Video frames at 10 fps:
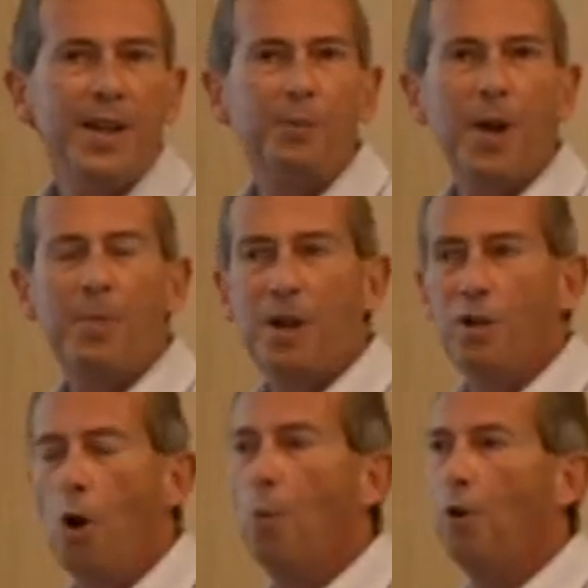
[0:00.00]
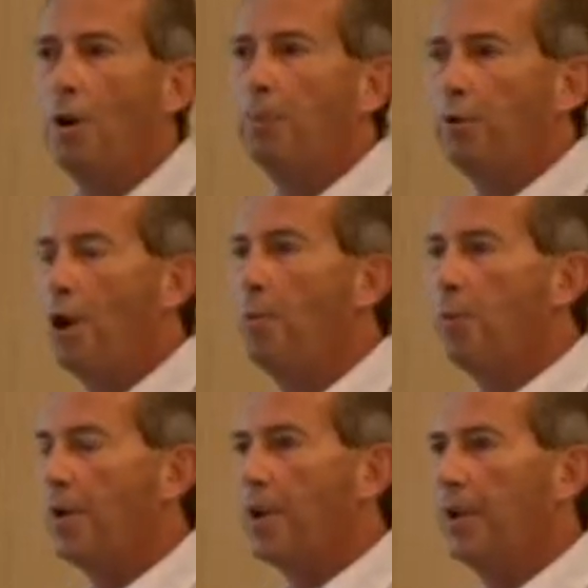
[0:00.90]
is maybe a lot more
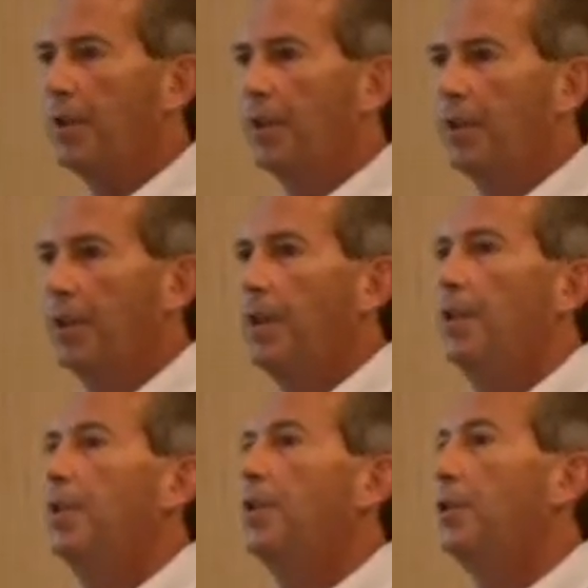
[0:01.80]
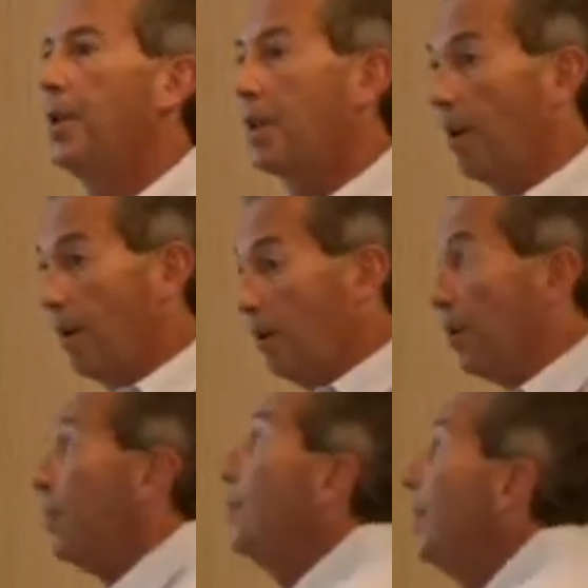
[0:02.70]
appropriate to
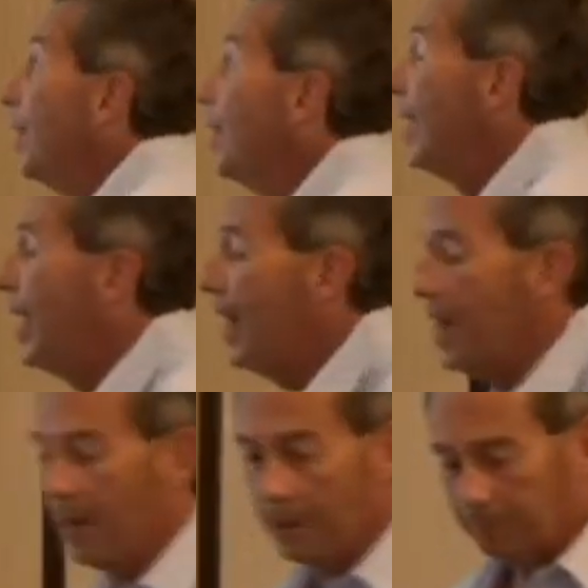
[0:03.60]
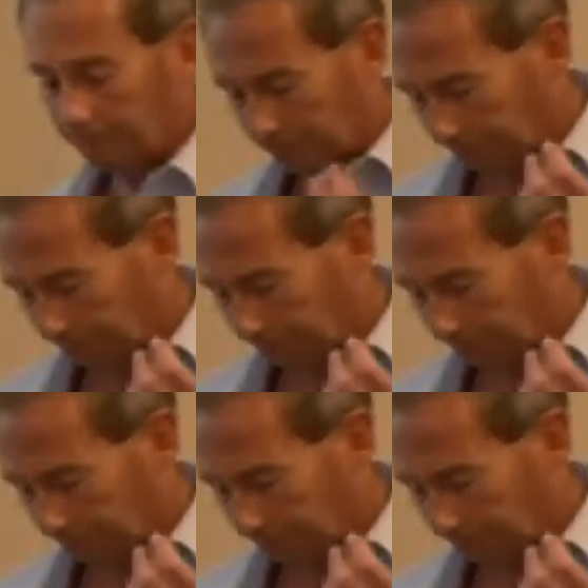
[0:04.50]
include in